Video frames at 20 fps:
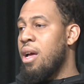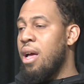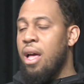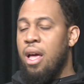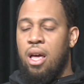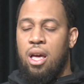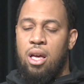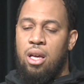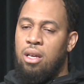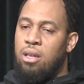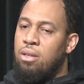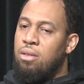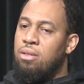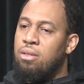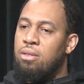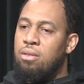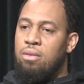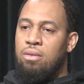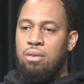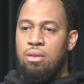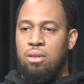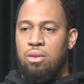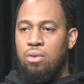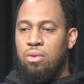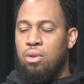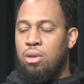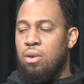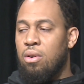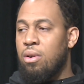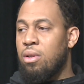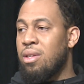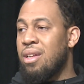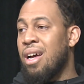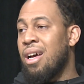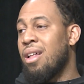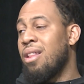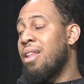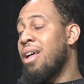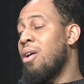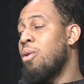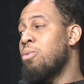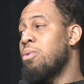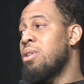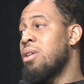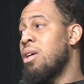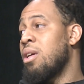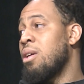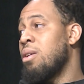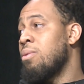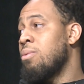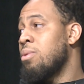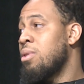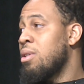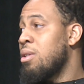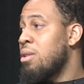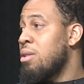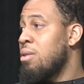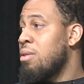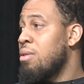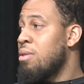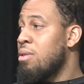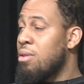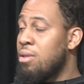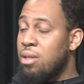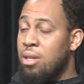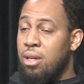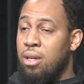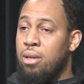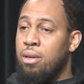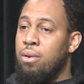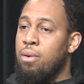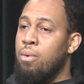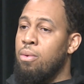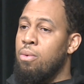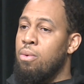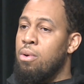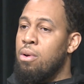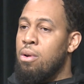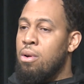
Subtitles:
and, not allow teams to